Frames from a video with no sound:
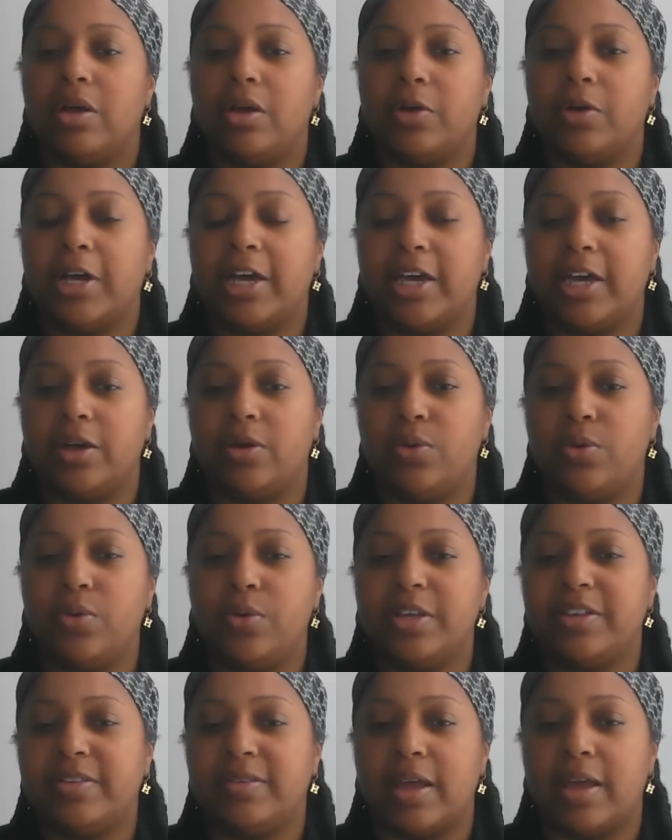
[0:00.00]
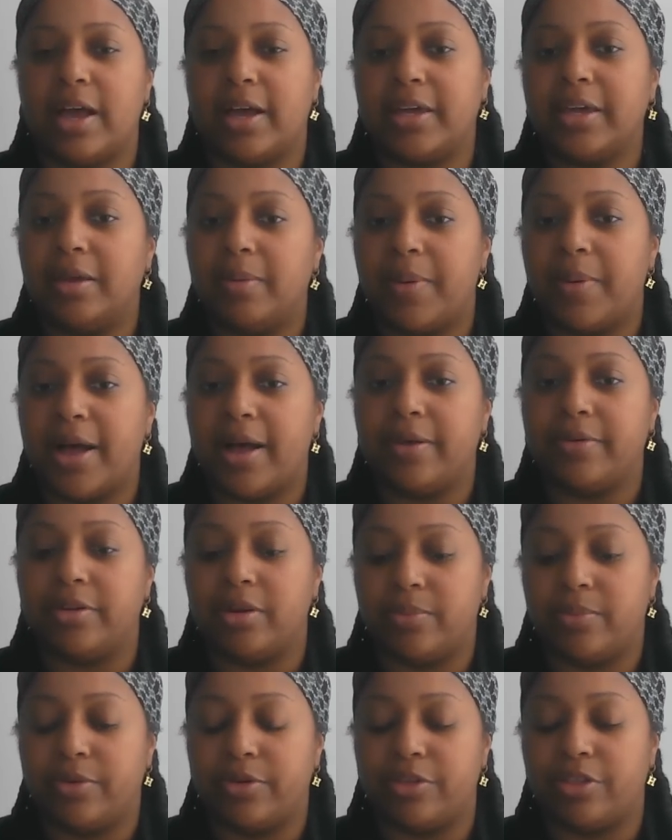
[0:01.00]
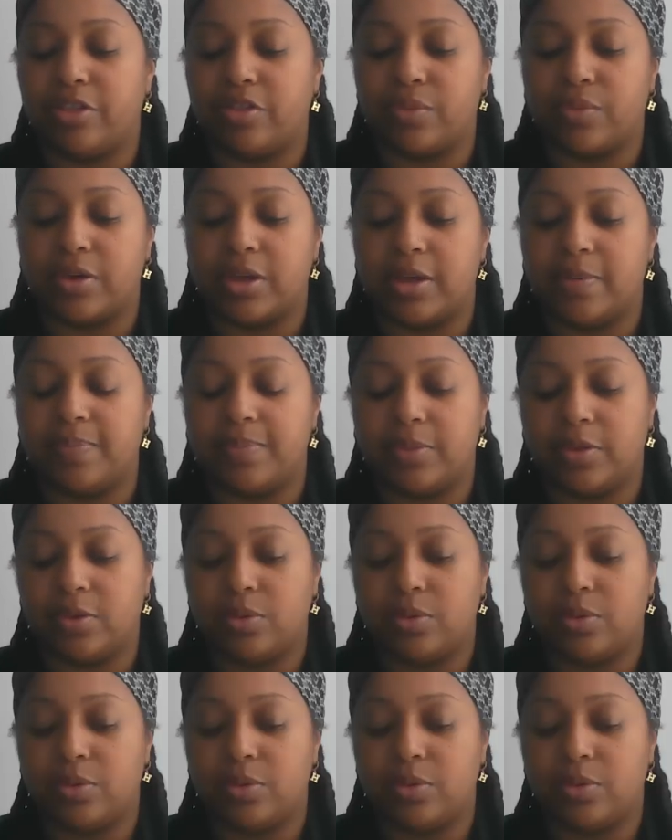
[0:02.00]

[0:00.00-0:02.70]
Okay, who is stocking pile number three?